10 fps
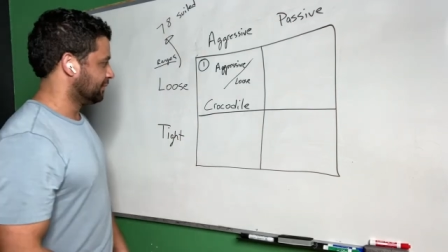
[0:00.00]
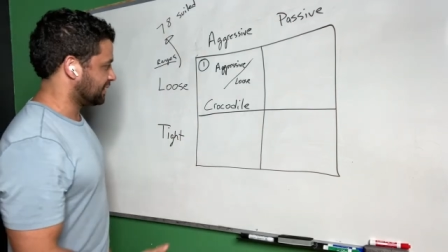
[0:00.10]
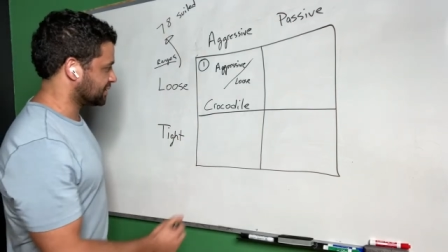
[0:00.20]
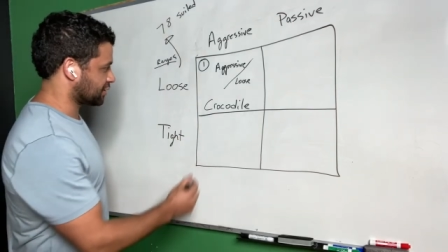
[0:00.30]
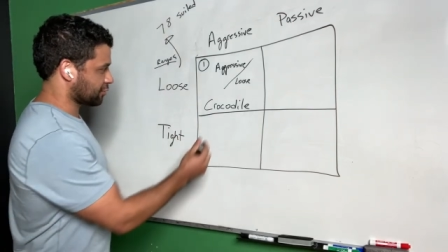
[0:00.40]

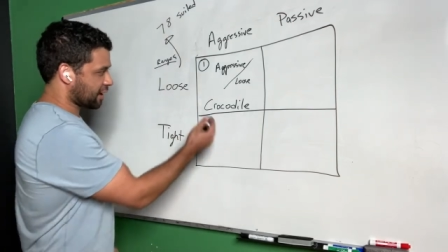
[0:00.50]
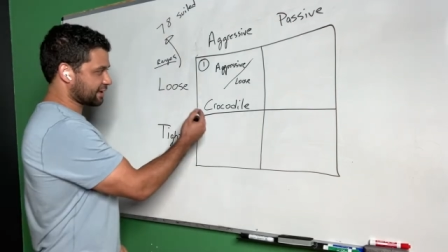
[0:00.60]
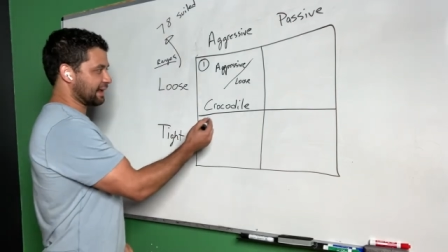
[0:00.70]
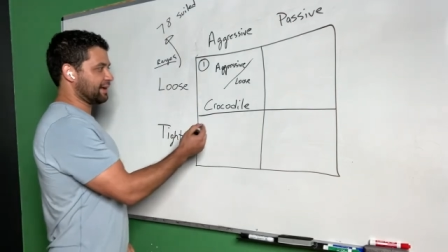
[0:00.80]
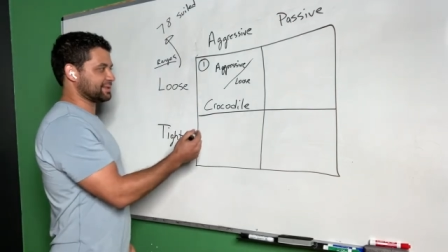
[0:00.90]
These are the
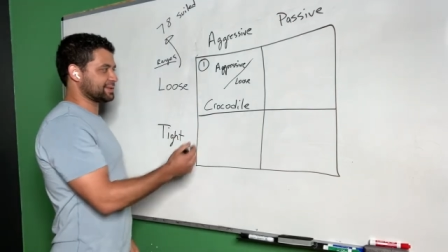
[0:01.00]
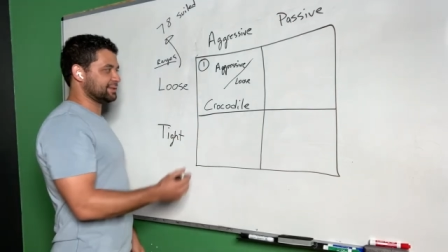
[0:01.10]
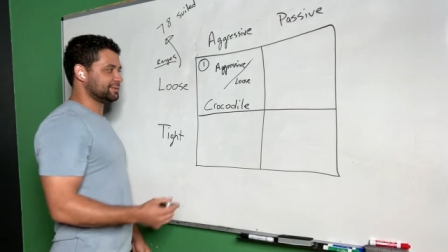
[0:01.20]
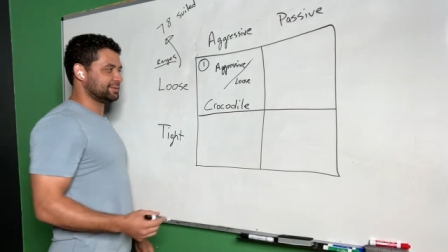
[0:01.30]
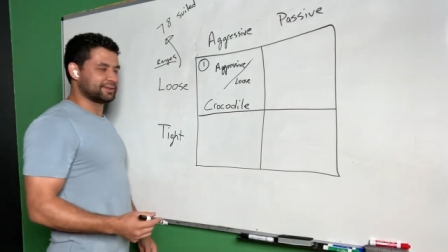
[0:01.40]
crocodiles.
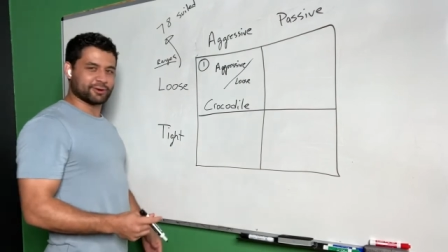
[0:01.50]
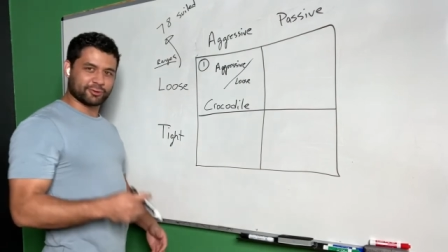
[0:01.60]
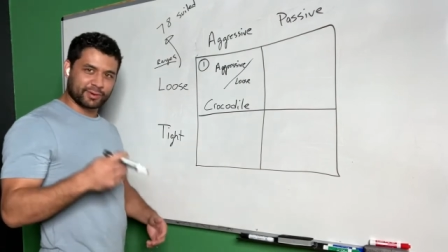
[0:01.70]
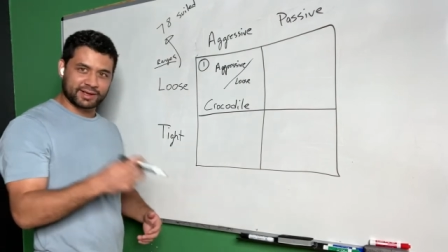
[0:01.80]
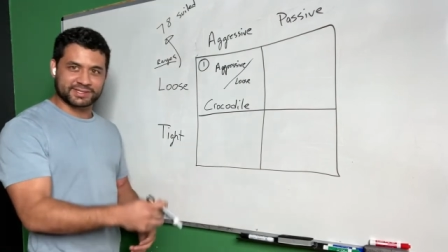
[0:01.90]
They're
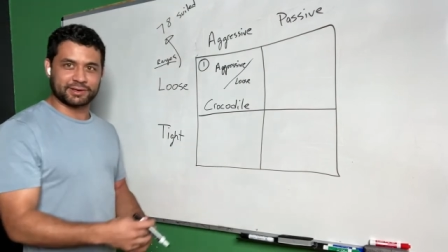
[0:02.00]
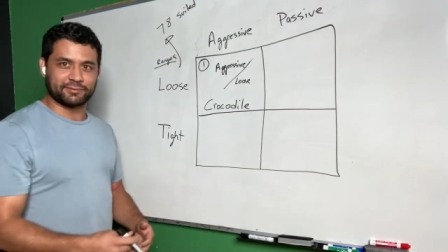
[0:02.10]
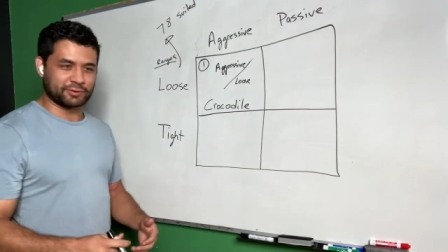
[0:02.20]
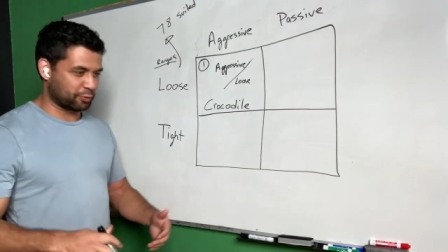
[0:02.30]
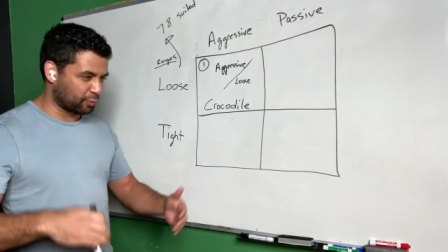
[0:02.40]

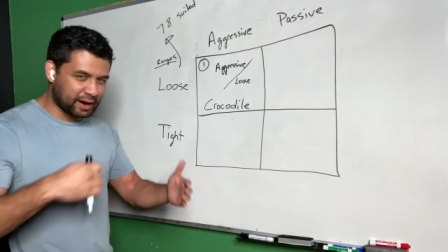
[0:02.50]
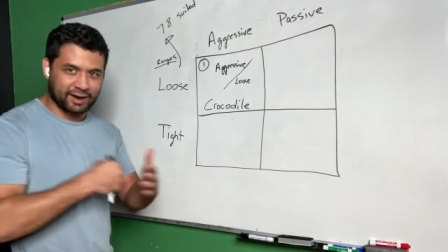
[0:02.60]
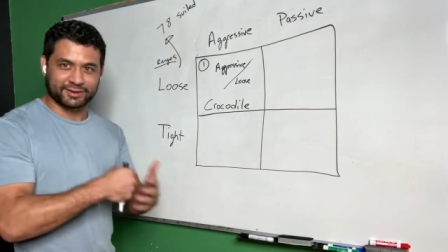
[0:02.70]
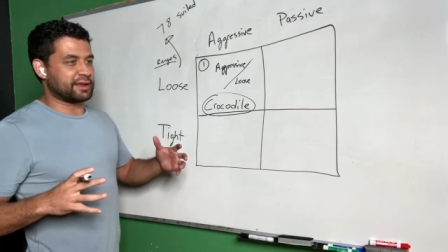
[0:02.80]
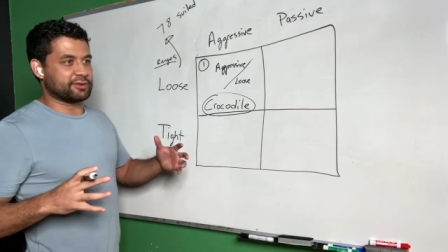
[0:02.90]
aggressive. They're
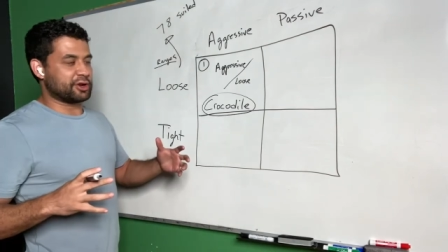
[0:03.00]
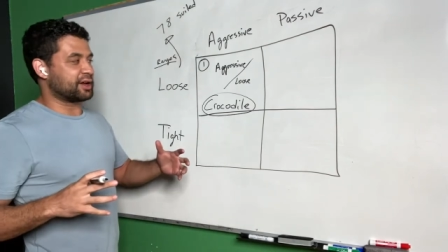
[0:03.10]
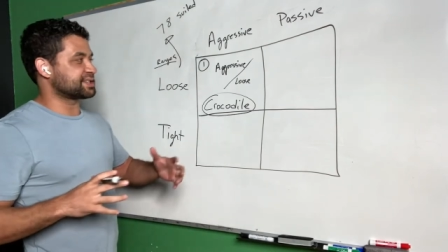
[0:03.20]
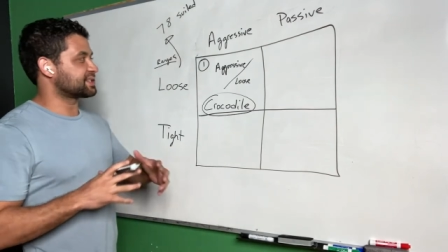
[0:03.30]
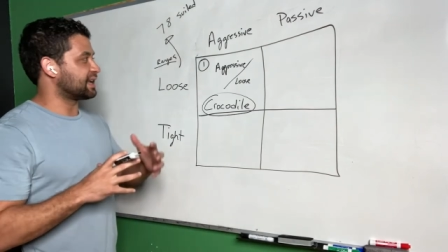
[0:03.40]
wild. They're, they're
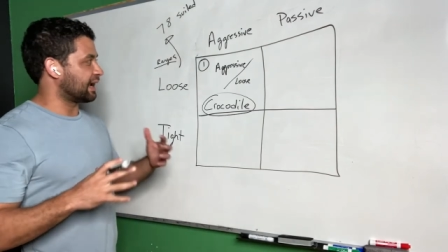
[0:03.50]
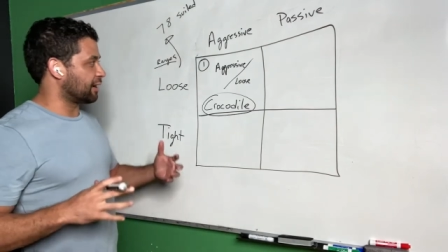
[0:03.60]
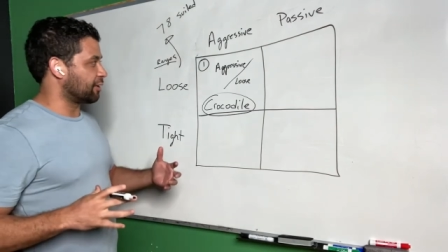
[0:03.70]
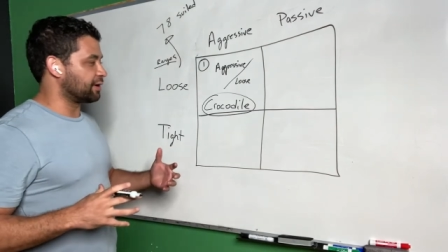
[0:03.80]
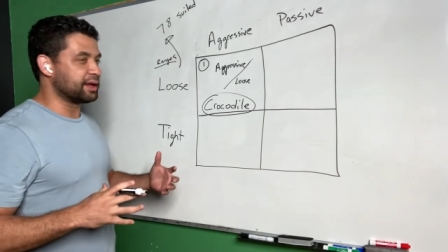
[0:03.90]
not
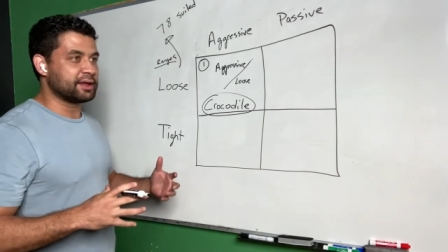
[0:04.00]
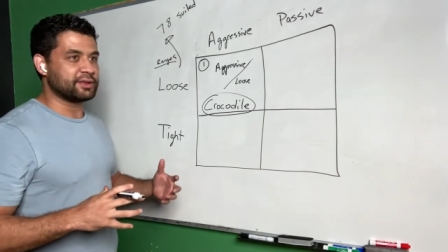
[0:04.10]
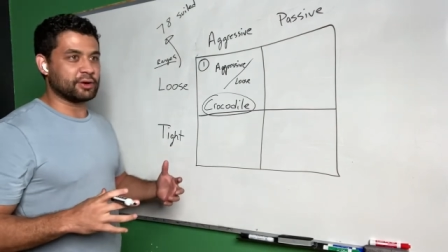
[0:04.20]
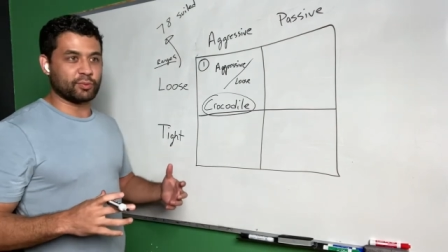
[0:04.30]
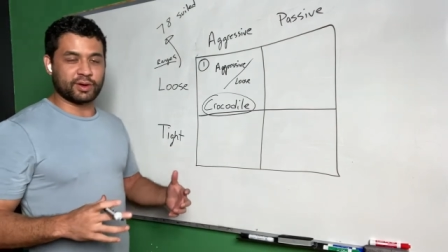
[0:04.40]
scared.
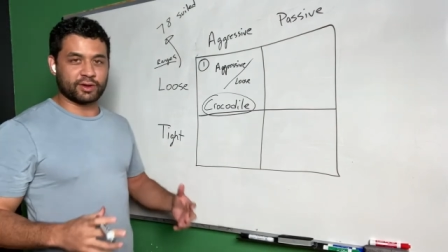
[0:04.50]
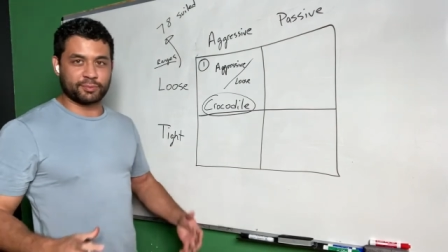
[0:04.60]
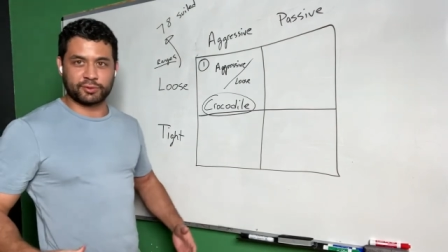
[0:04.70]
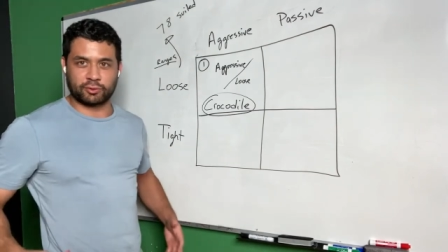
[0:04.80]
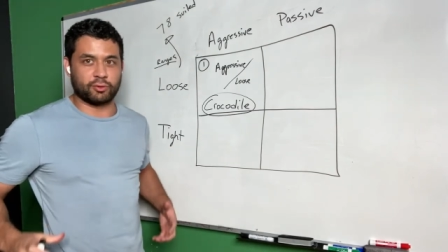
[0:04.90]
They're willing
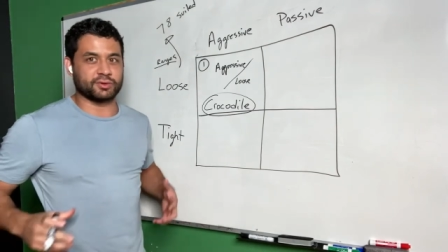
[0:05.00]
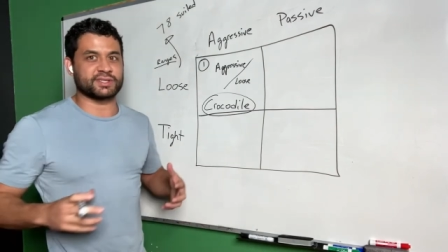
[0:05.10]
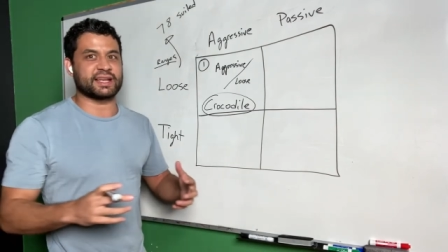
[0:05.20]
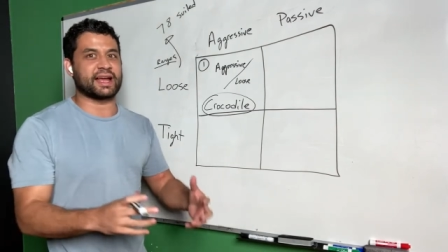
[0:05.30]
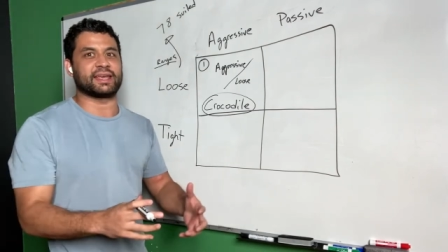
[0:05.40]
to put their whole
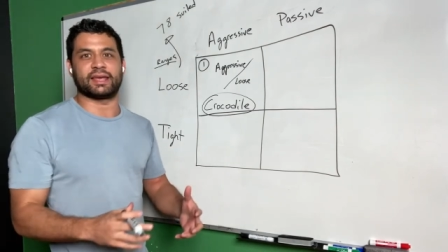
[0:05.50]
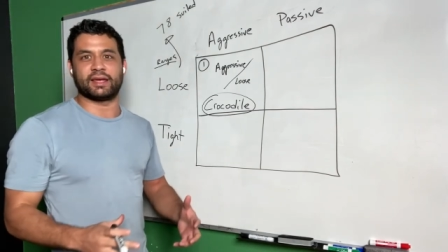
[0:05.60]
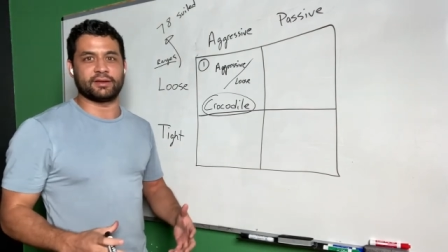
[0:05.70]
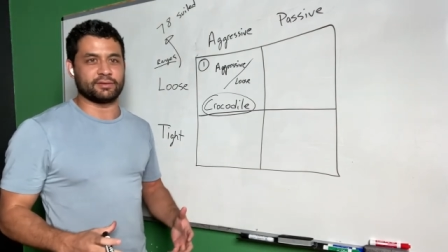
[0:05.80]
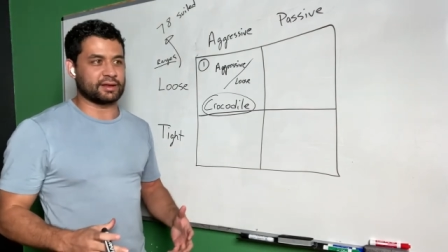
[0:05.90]
stack
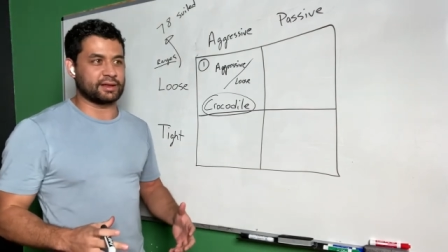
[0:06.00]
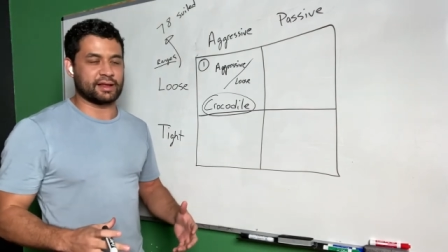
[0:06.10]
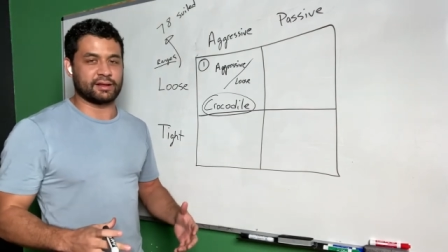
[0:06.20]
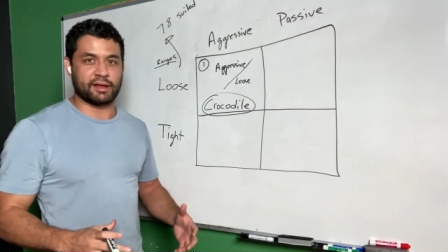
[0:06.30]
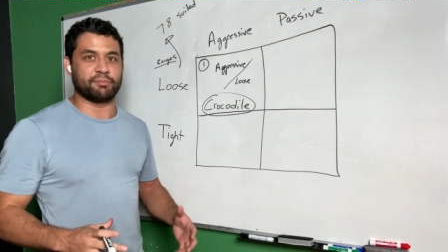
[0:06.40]
in uh,
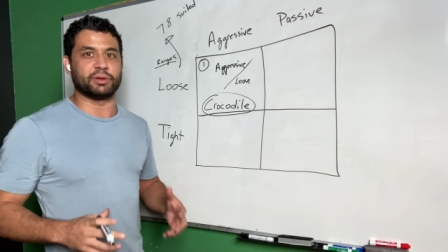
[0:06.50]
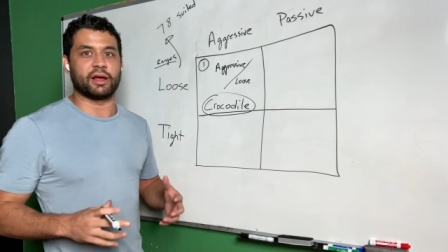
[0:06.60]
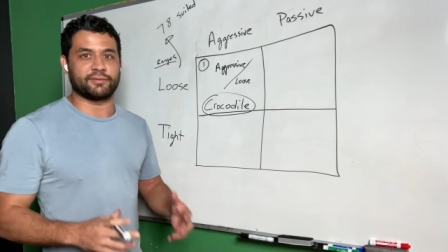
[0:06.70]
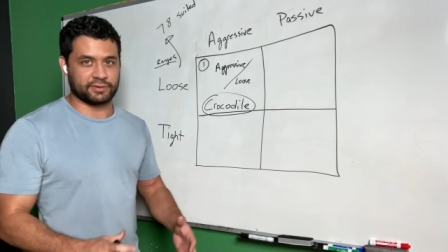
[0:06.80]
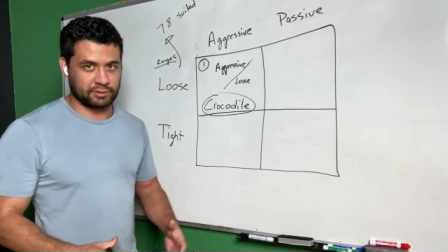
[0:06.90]
and, and
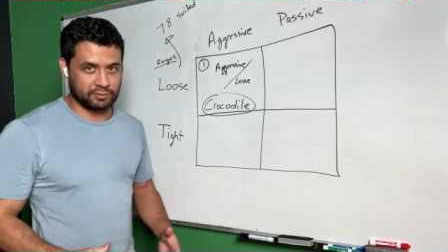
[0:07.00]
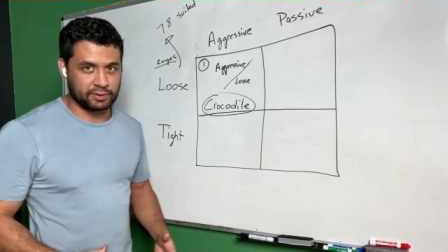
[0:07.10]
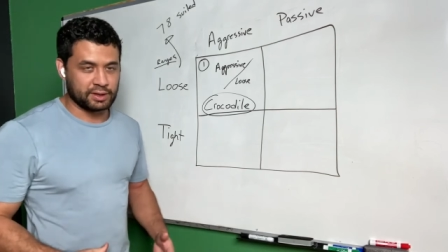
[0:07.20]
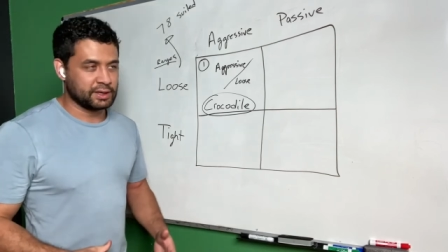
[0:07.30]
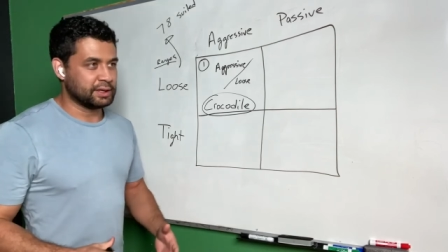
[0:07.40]
bluff you.